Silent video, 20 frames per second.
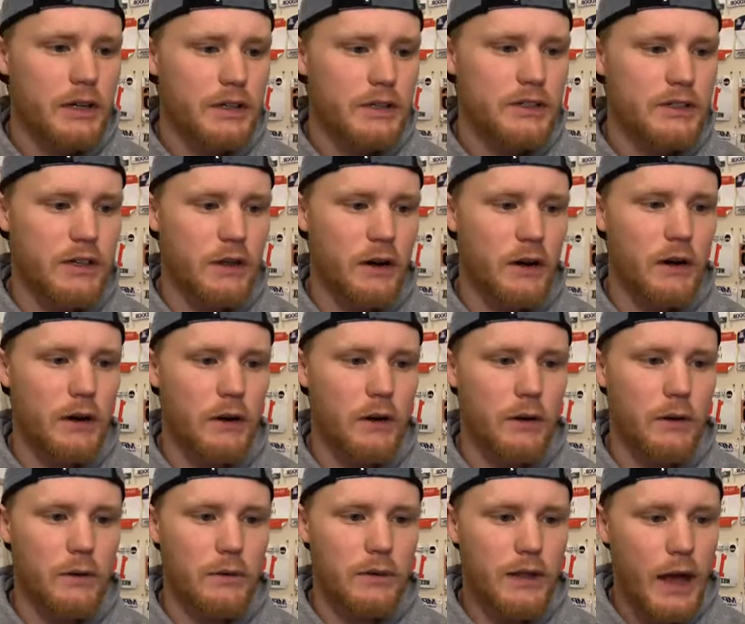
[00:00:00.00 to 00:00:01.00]

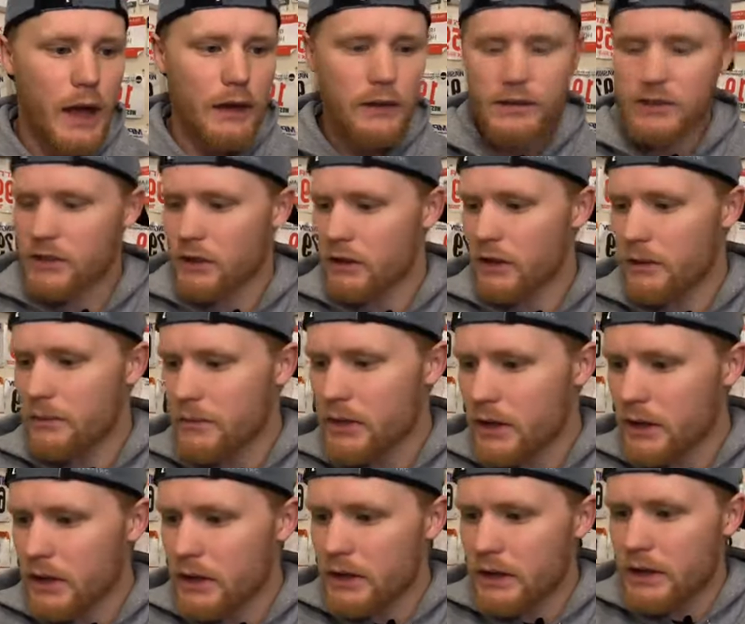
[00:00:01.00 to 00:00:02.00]
So yeah, so let
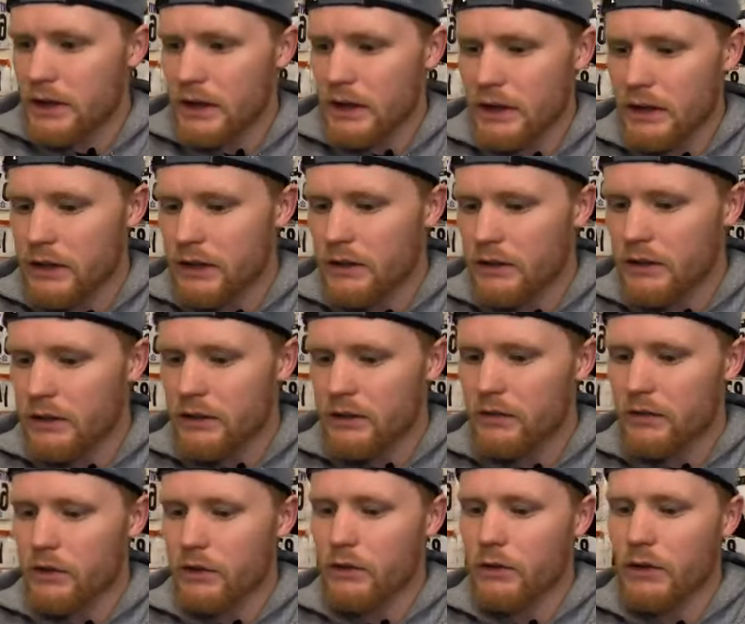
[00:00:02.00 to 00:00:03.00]
me get into this
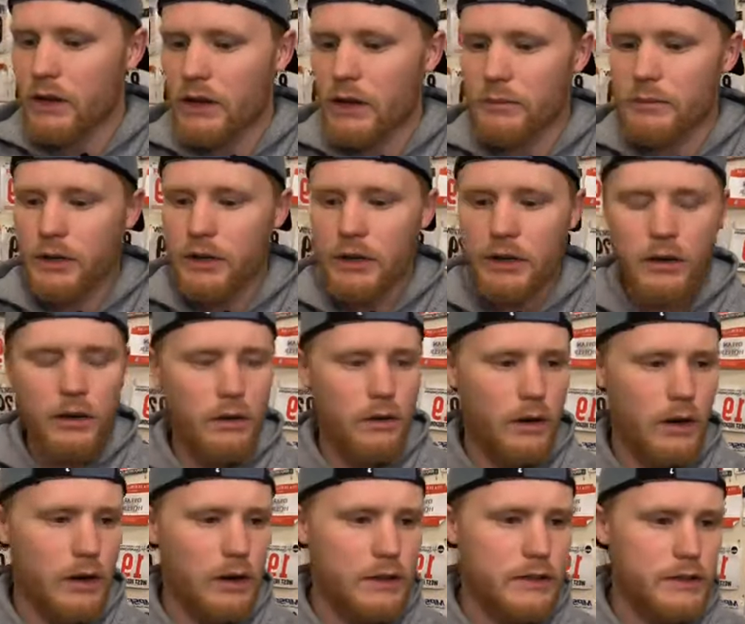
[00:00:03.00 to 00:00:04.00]
real quick. I'm going to go
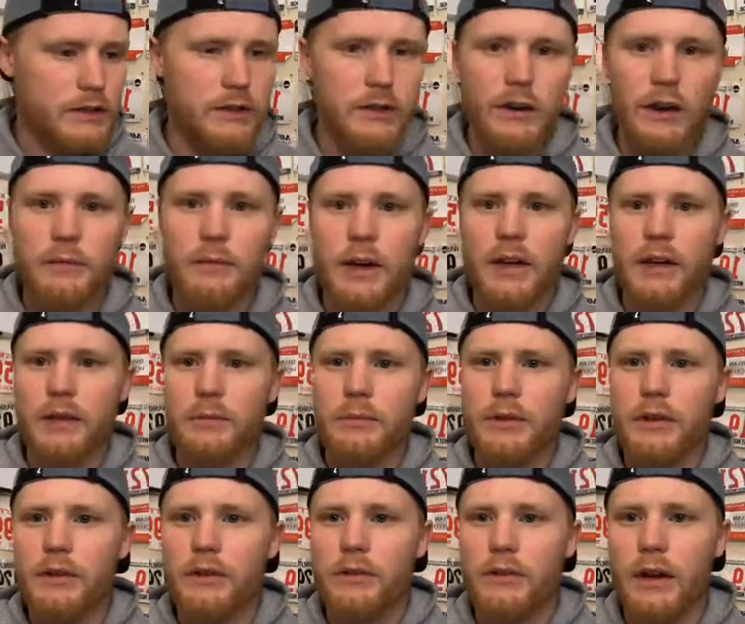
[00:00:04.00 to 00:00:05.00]
on to my
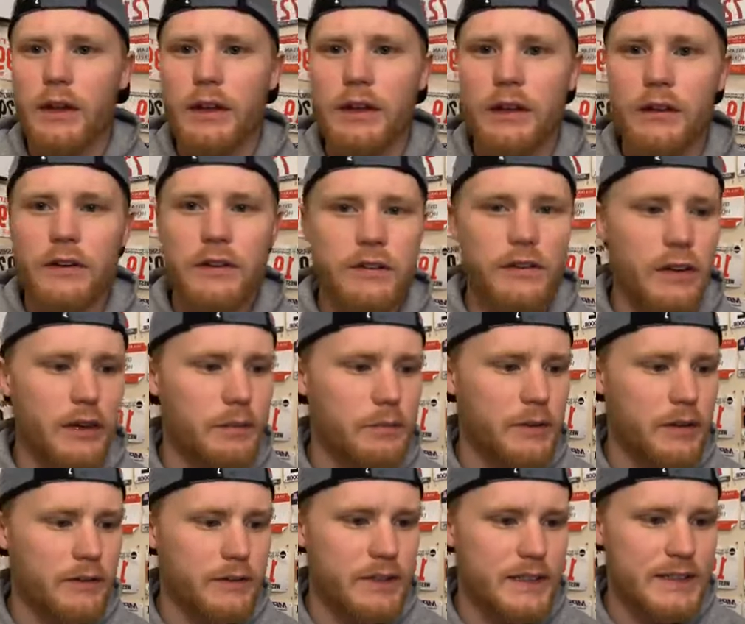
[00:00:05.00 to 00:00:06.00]
computer right here so I can
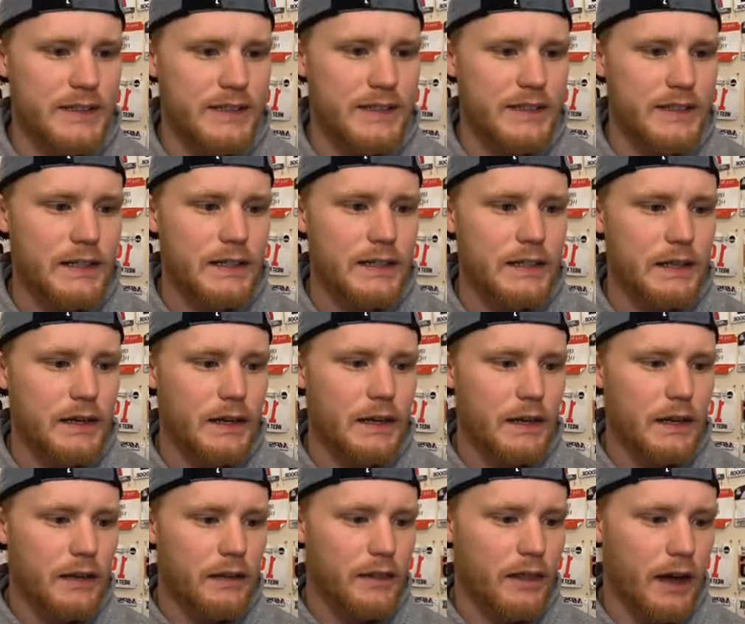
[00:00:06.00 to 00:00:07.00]
be able to see
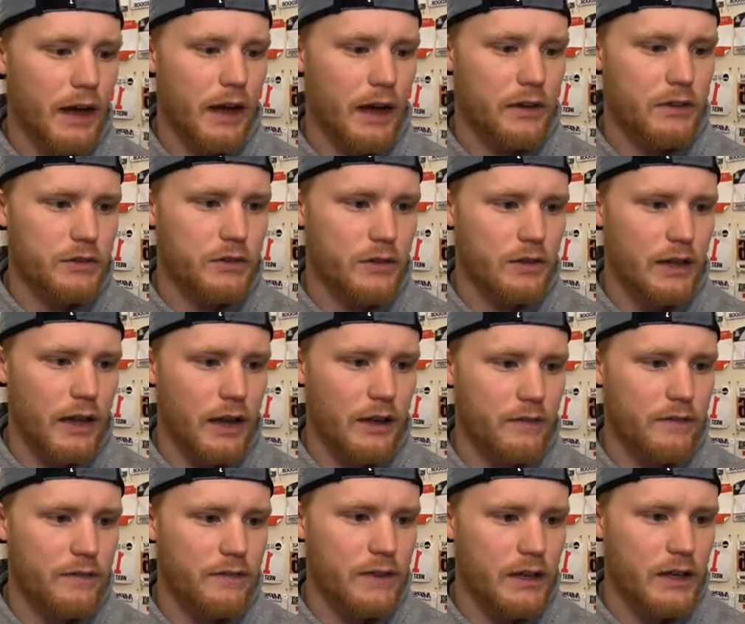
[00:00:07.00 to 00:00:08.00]
the actual
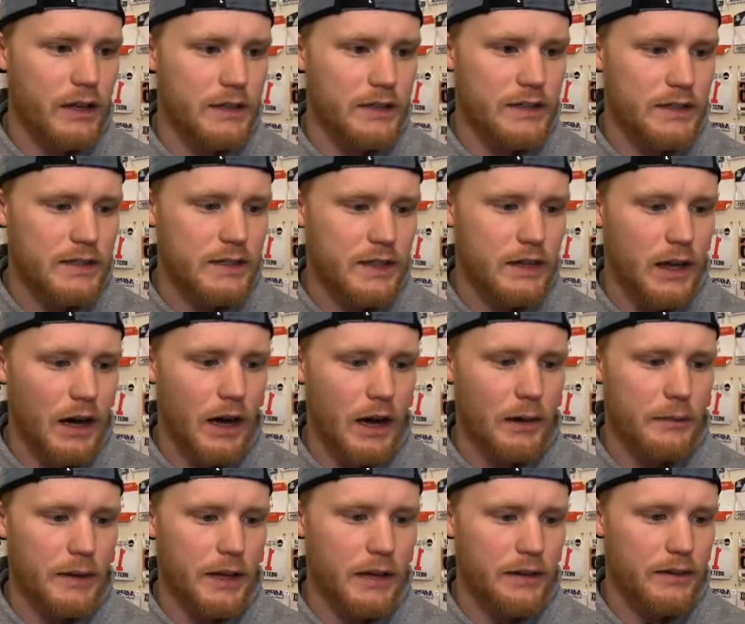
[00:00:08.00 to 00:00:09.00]
live feed and see
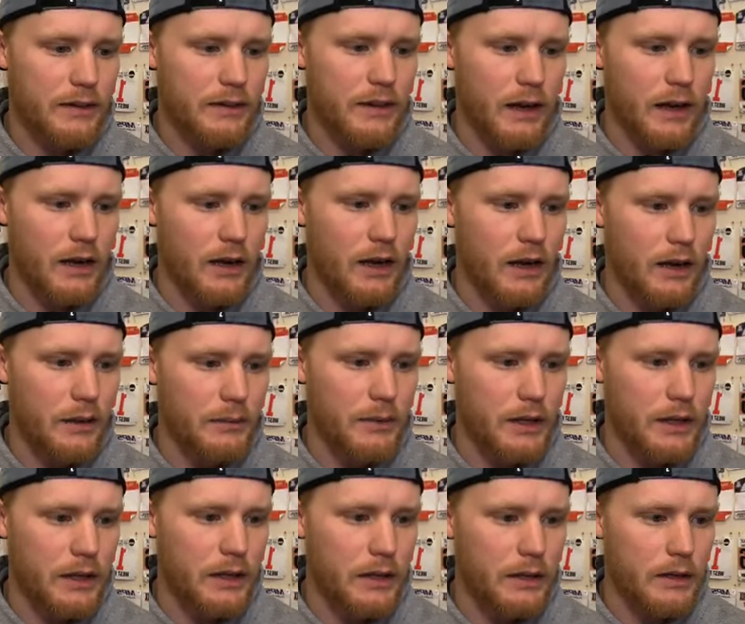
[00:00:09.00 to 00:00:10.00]
comments that come
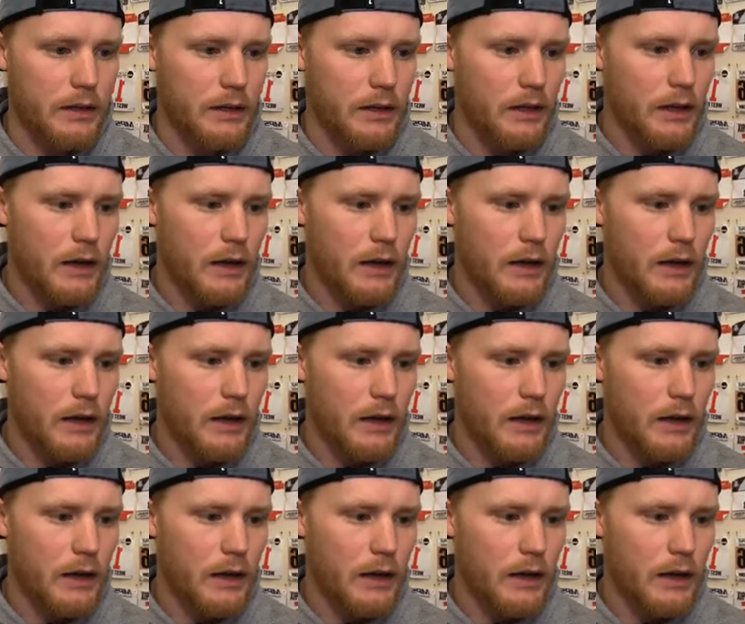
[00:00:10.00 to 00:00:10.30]
in.